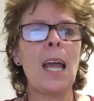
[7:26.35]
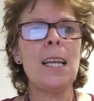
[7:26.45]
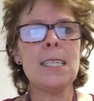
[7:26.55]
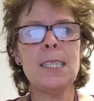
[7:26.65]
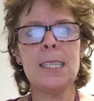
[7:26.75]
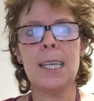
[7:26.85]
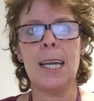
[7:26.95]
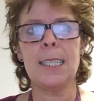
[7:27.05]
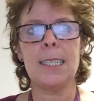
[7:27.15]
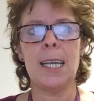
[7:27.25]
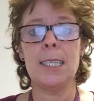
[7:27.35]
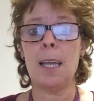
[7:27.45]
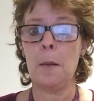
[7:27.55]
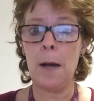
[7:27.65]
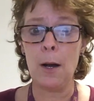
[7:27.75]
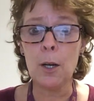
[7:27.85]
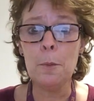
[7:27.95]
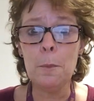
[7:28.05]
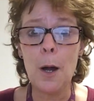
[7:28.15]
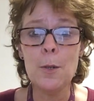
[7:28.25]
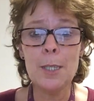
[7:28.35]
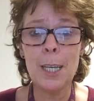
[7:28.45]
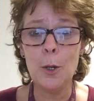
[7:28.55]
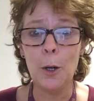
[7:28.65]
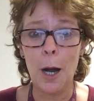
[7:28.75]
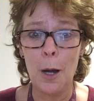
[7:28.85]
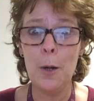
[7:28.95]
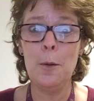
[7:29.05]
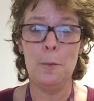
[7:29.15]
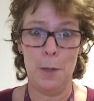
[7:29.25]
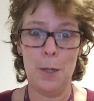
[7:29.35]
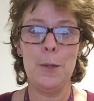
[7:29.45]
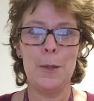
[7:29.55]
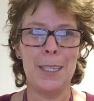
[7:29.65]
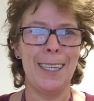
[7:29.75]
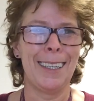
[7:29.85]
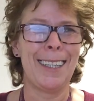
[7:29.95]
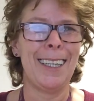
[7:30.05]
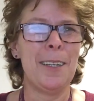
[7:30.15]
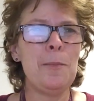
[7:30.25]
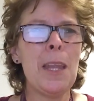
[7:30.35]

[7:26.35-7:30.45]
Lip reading: Lesson 6 is about composing your own music.